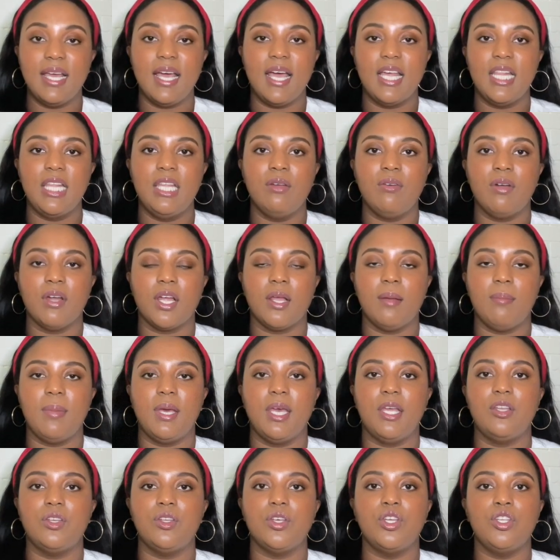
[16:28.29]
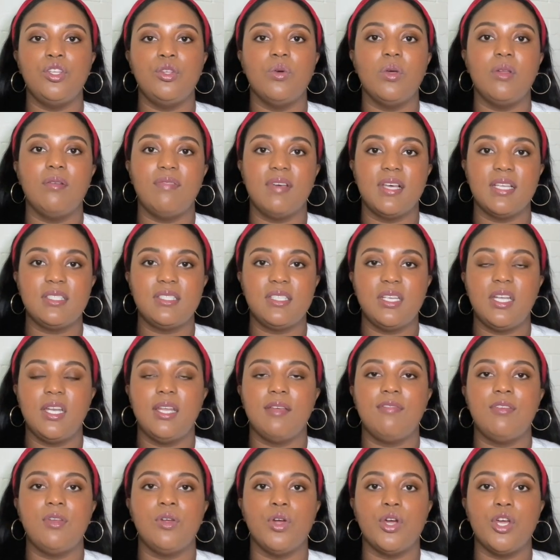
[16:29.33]
highly recommend you invest in
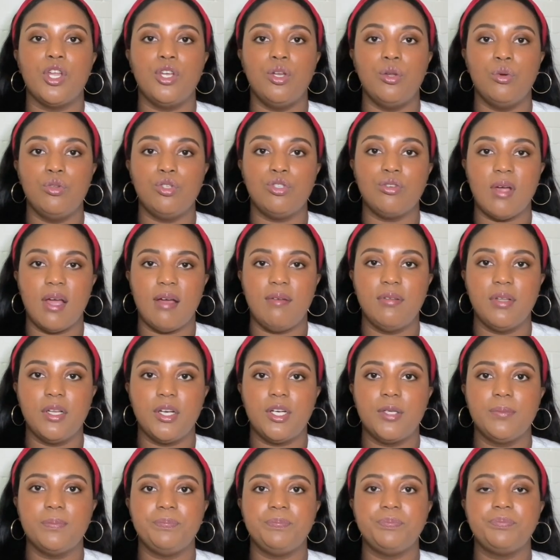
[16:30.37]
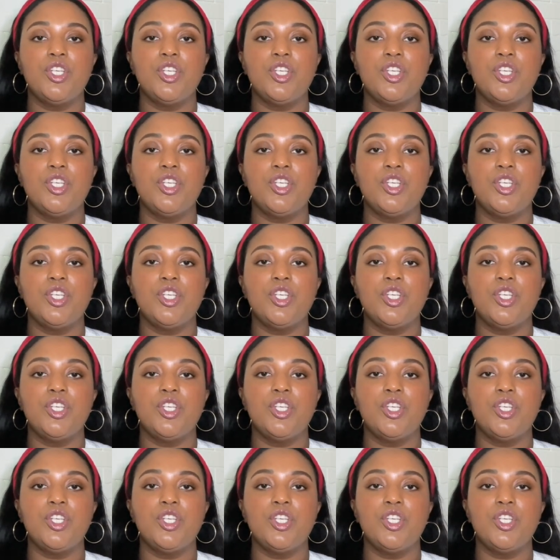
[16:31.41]
if you're a new traveler.